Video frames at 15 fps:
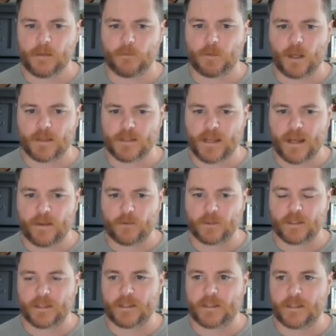A block
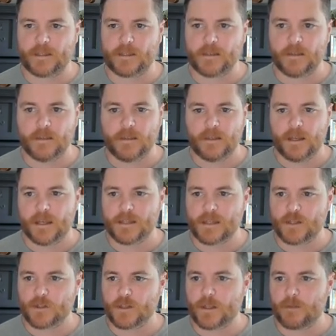style is
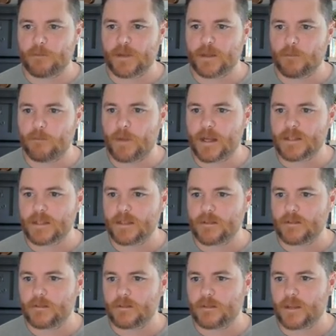essentially a big
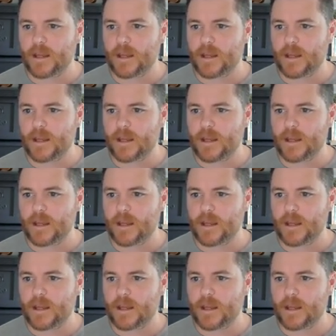button